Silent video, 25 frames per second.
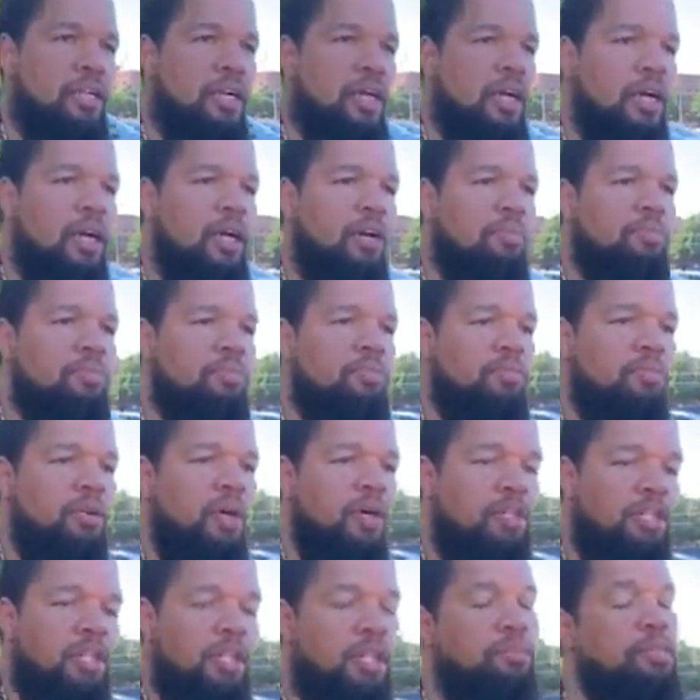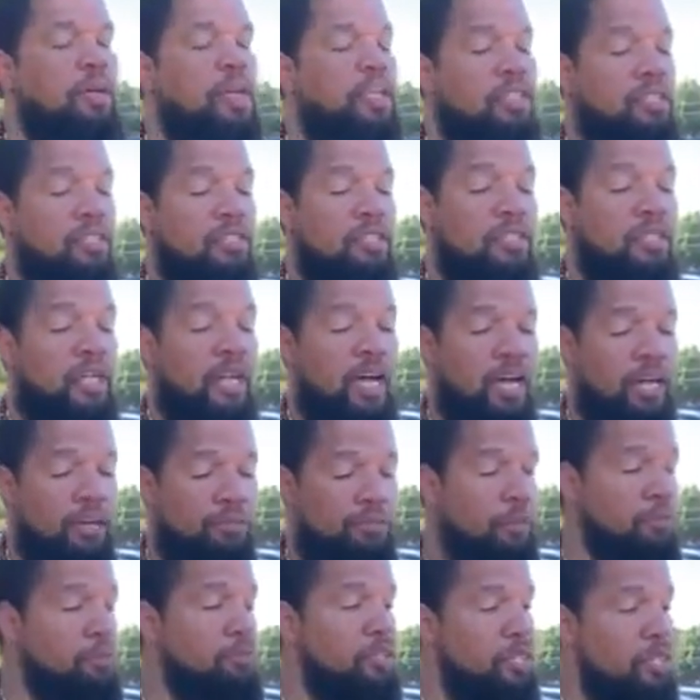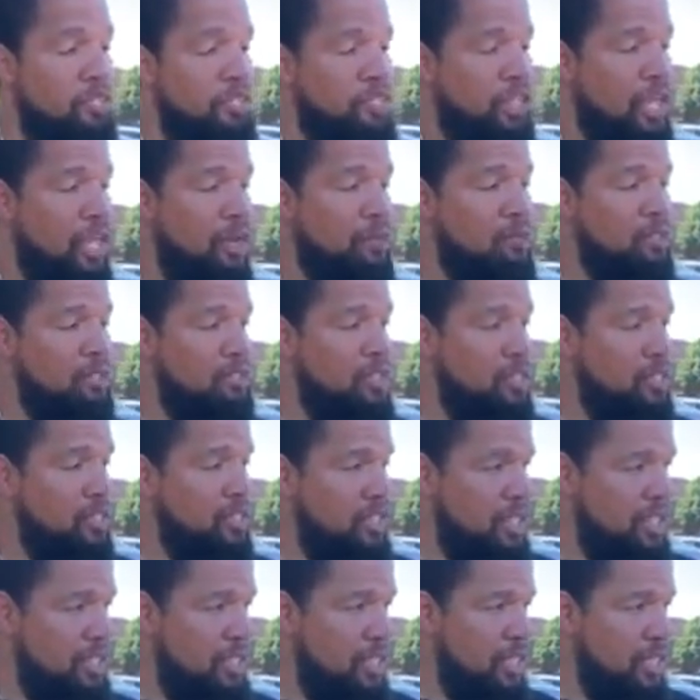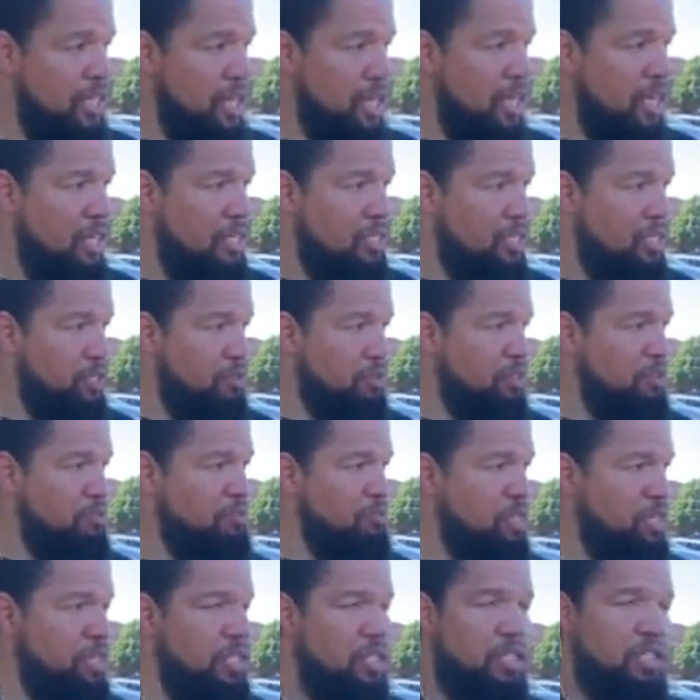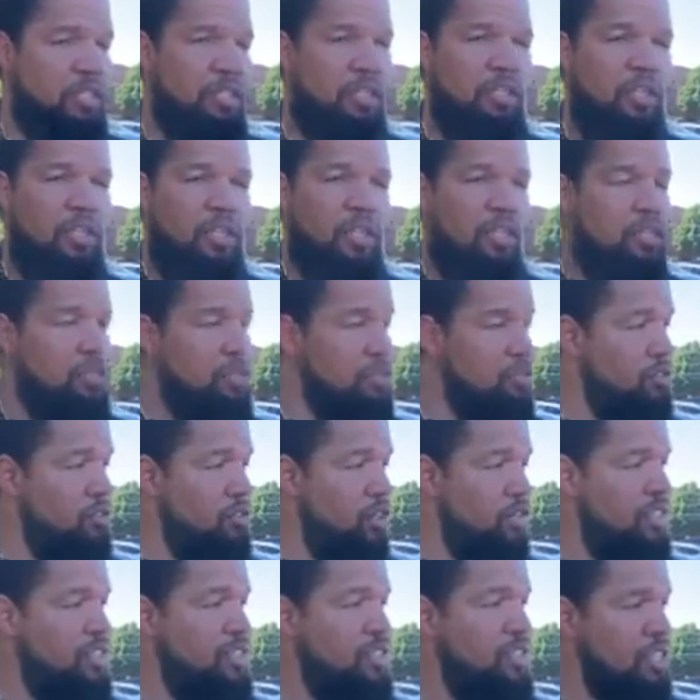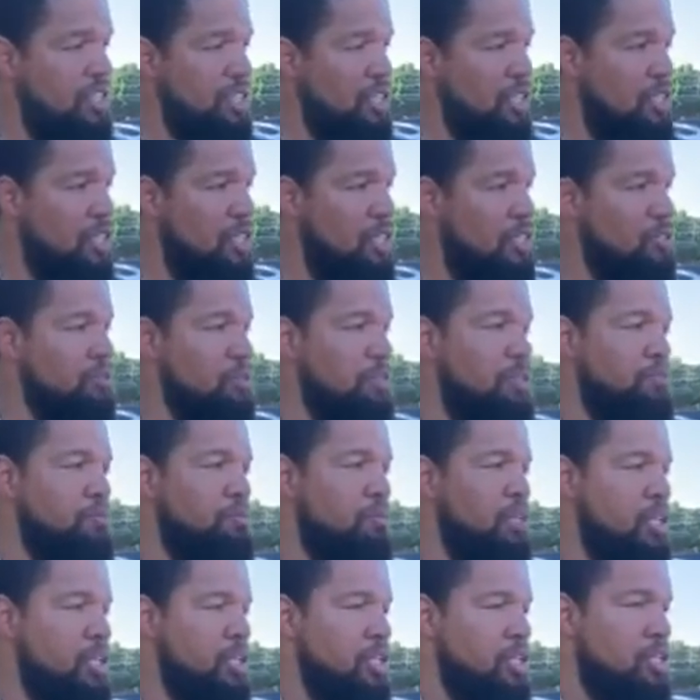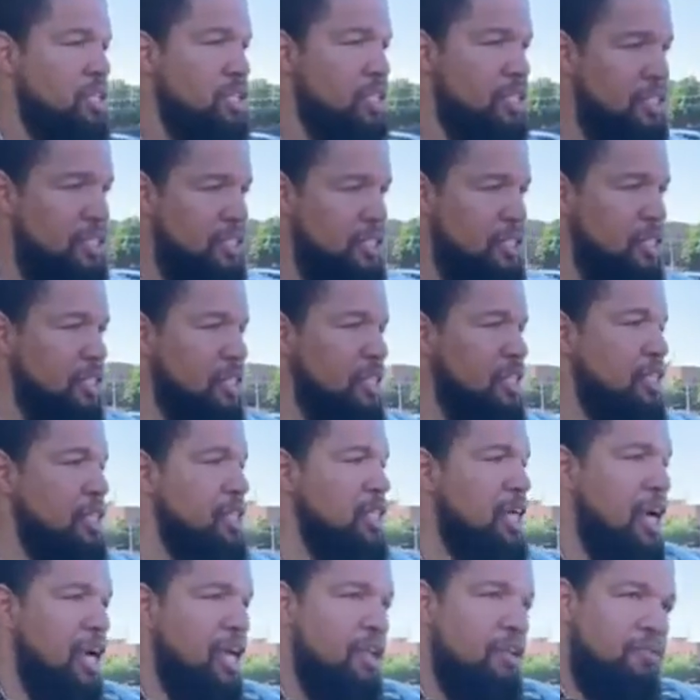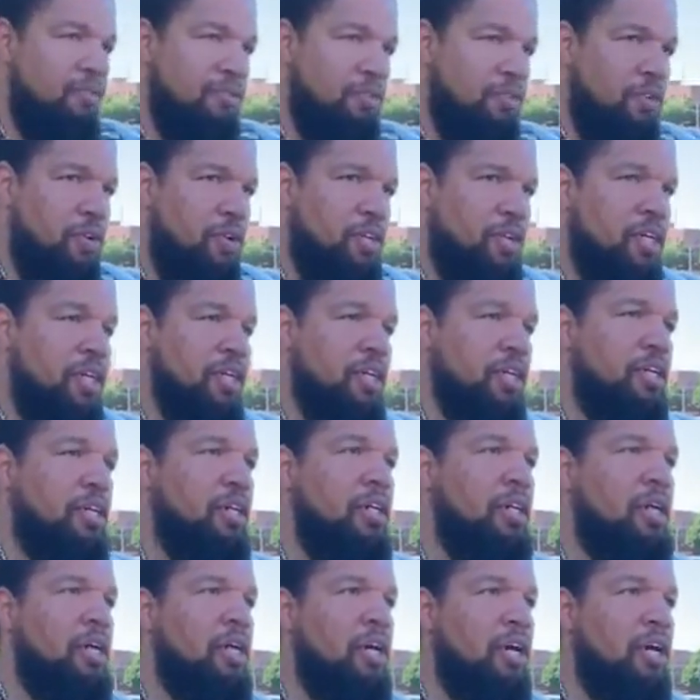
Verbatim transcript: uh, um, under Commander Jenny Hanna, we've been established since 69. So we've been in New York City. We've been in D.C., California.